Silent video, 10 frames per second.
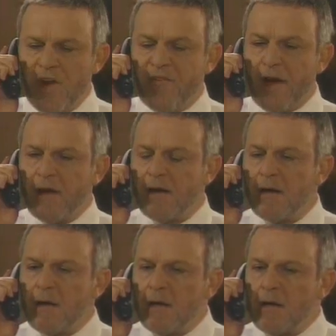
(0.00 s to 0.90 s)
Reva,
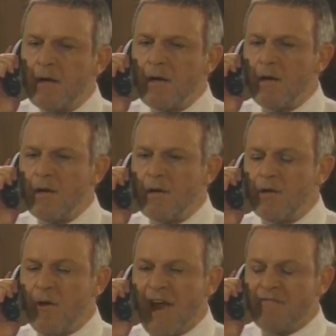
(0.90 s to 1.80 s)

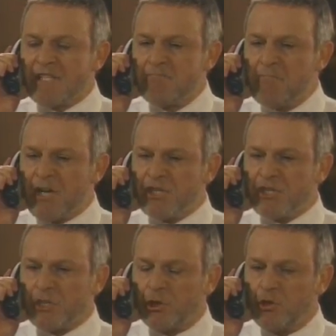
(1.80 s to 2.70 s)
you have as
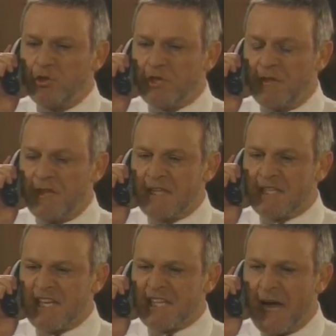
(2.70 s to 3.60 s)
much to lose in
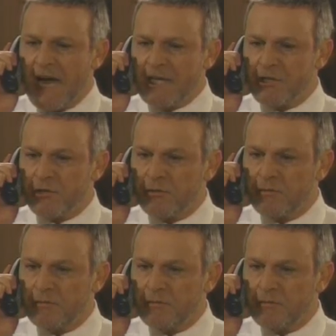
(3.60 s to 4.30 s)
this as I do.